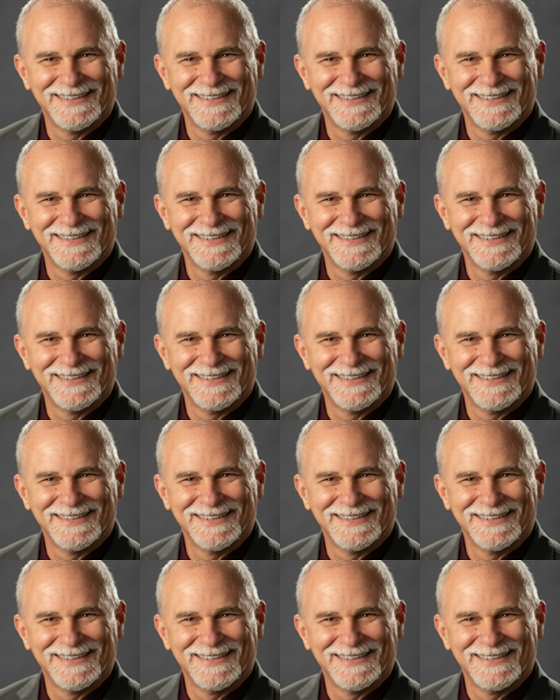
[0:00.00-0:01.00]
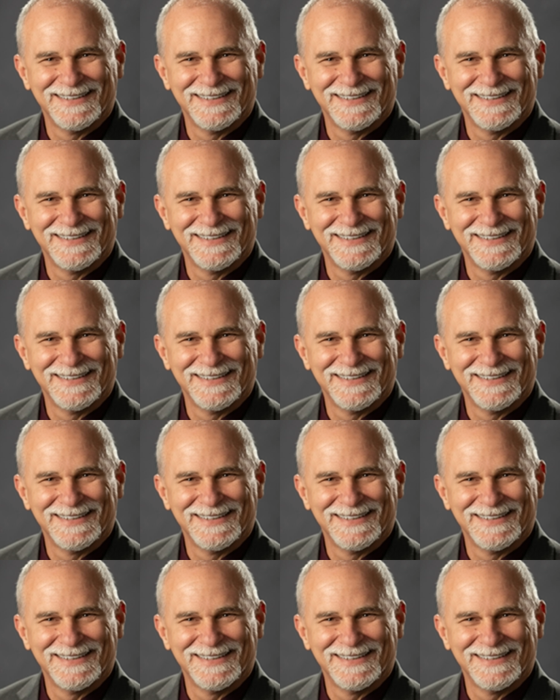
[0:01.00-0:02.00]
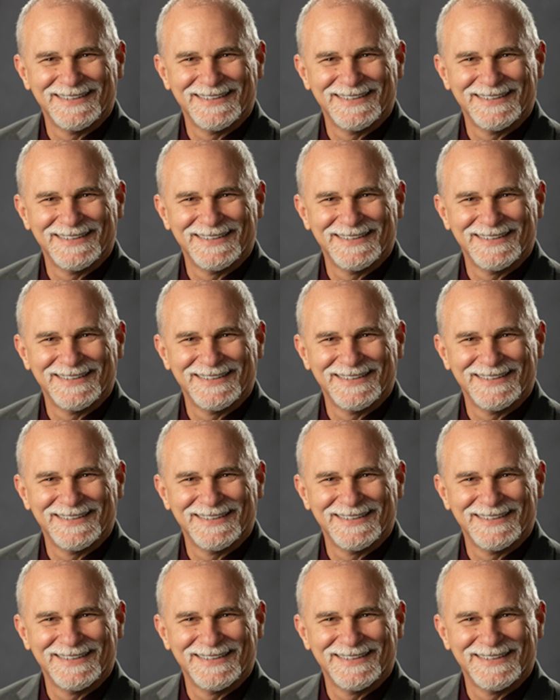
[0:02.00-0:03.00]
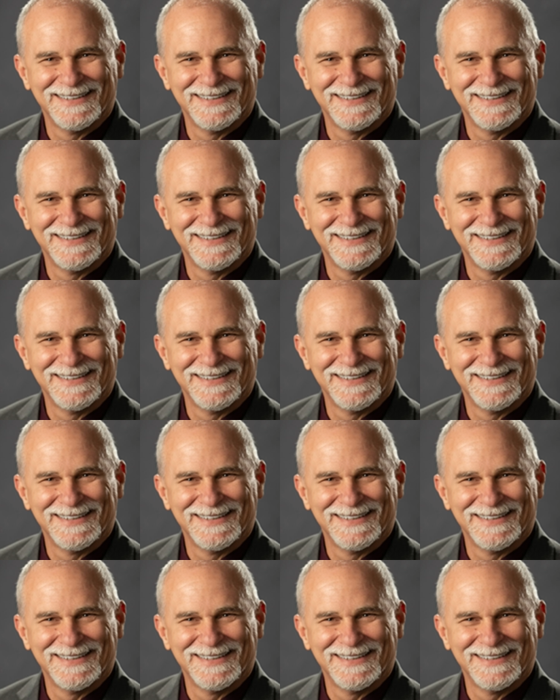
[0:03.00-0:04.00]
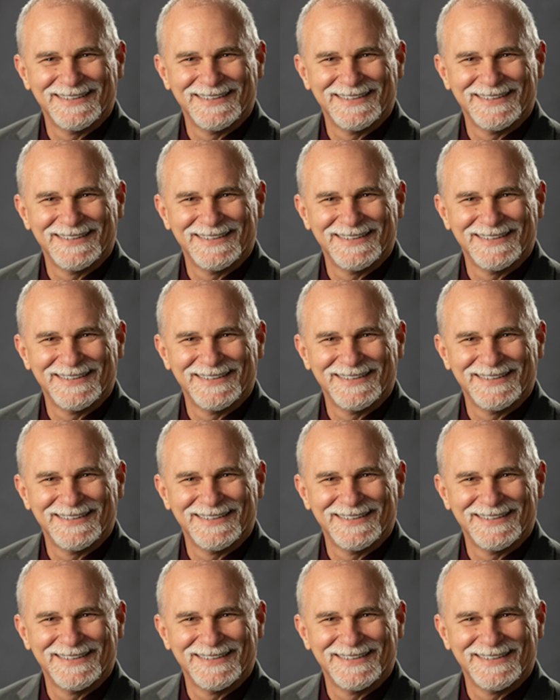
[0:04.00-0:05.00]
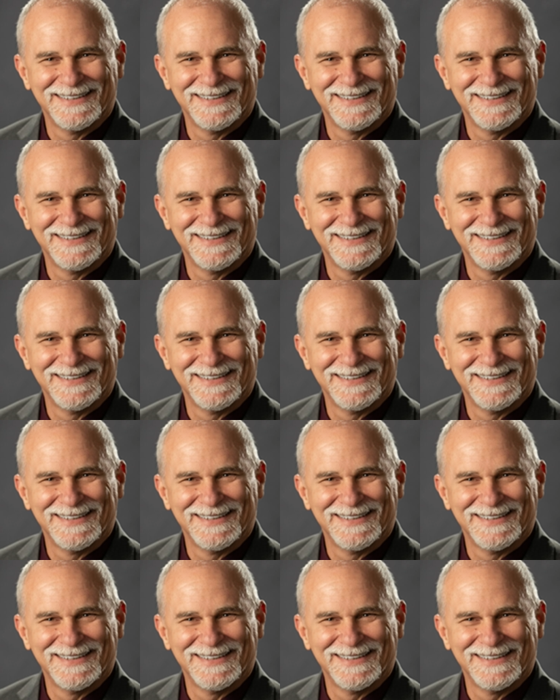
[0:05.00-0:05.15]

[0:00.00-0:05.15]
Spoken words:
(no lip movement)